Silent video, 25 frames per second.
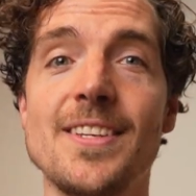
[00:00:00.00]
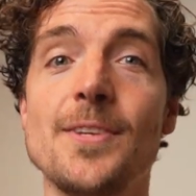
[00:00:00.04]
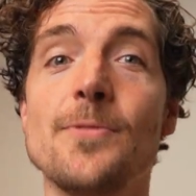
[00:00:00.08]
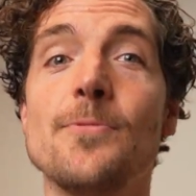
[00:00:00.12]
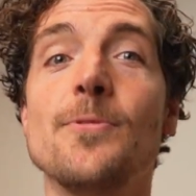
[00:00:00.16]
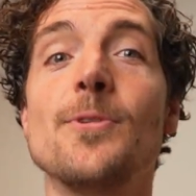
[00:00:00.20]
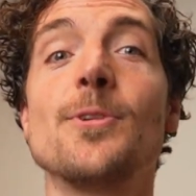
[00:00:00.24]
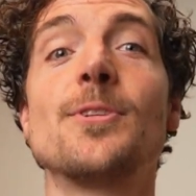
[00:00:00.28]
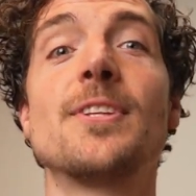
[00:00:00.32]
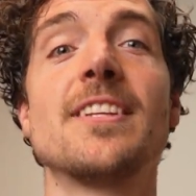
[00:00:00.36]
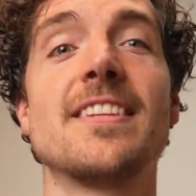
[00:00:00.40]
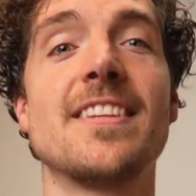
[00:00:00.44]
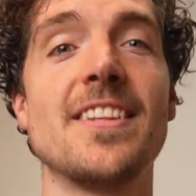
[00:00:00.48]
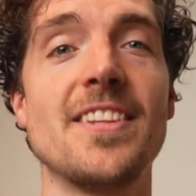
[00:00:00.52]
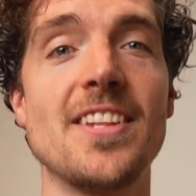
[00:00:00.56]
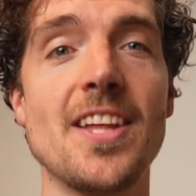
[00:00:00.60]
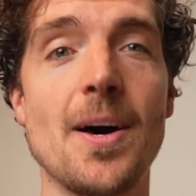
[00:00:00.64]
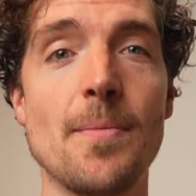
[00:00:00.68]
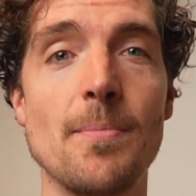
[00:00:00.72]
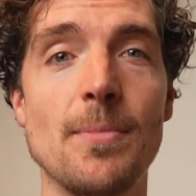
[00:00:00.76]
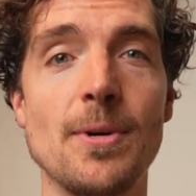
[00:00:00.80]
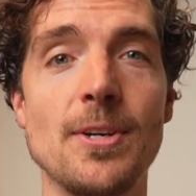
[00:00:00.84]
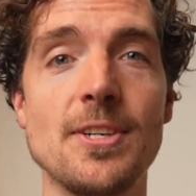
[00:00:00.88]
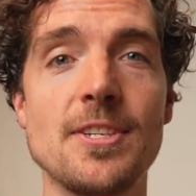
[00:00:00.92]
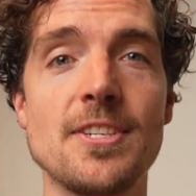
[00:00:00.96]
you've looked at the
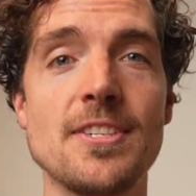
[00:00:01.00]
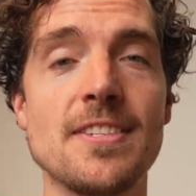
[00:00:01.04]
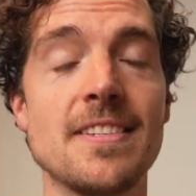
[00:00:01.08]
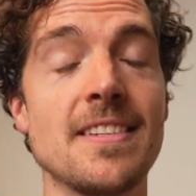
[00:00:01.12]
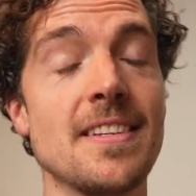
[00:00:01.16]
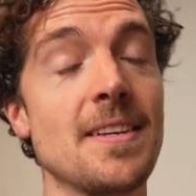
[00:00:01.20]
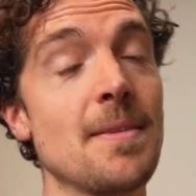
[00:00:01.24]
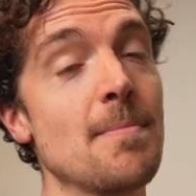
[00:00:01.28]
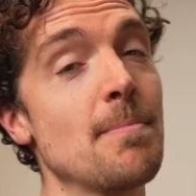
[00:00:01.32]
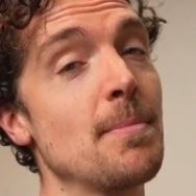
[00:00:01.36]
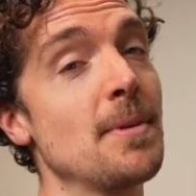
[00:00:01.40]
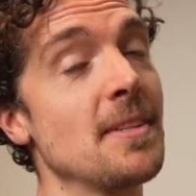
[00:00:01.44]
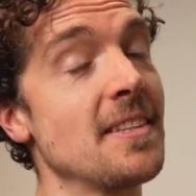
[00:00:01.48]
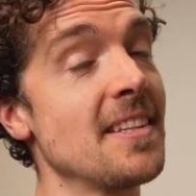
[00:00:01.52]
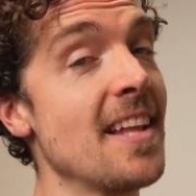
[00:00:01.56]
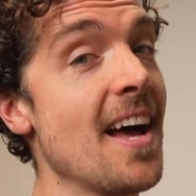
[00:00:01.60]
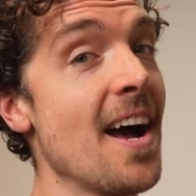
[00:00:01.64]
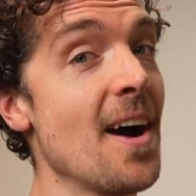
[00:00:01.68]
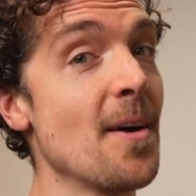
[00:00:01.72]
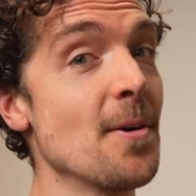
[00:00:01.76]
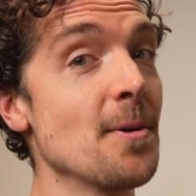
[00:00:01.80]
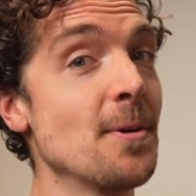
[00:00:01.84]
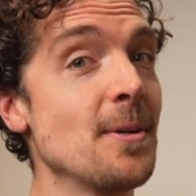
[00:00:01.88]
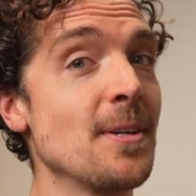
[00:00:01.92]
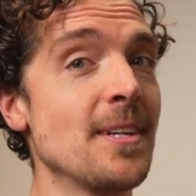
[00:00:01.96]
numbers, but
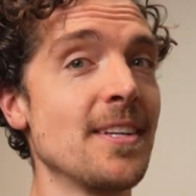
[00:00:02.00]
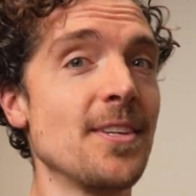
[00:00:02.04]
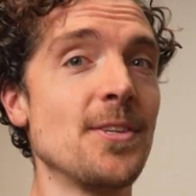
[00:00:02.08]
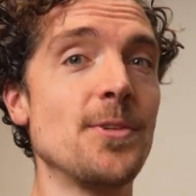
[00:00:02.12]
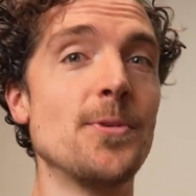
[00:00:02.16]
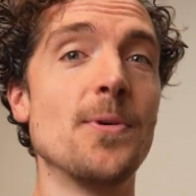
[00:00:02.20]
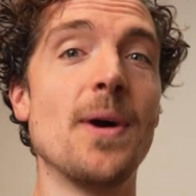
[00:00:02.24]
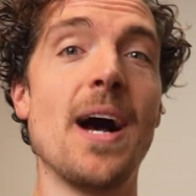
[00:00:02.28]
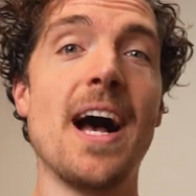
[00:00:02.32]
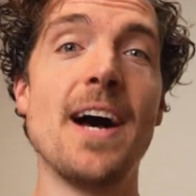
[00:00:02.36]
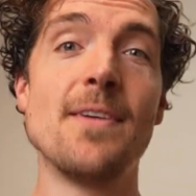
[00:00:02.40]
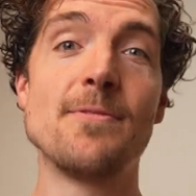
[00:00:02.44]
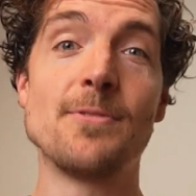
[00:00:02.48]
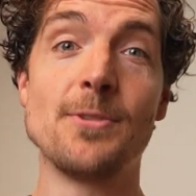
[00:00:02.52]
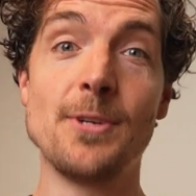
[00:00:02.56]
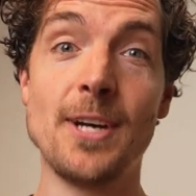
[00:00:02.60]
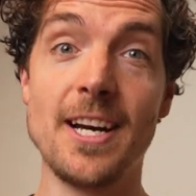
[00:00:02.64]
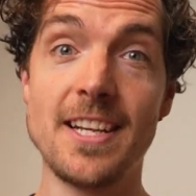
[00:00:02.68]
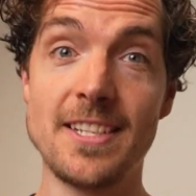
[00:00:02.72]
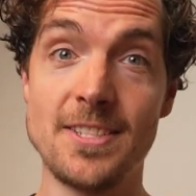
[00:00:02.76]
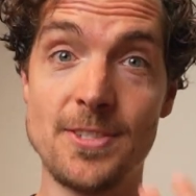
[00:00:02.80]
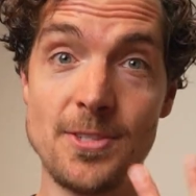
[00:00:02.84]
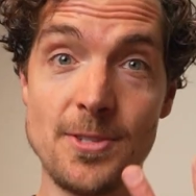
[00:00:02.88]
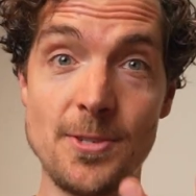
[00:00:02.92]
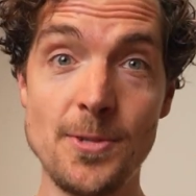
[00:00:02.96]
now you have
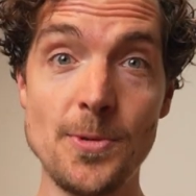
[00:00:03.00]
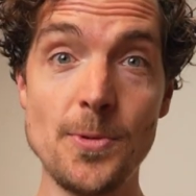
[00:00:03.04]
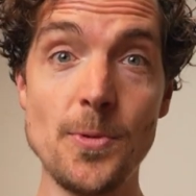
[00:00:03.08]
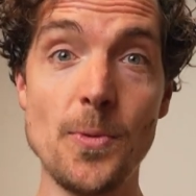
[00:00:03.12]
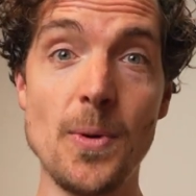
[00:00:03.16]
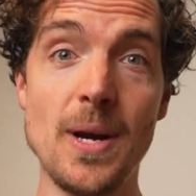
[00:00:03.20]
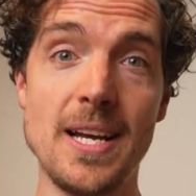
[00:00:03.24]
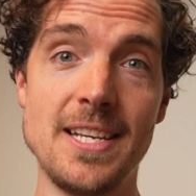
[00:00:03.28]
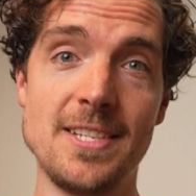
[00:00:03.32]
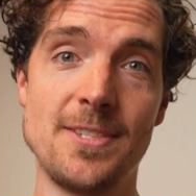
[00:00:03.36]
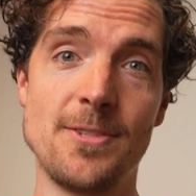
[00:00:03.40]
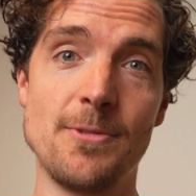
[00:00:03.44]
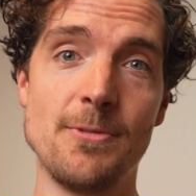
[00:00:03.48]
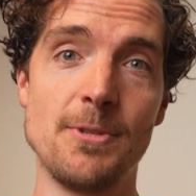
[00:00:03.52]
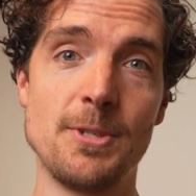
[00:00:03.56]
got two ways to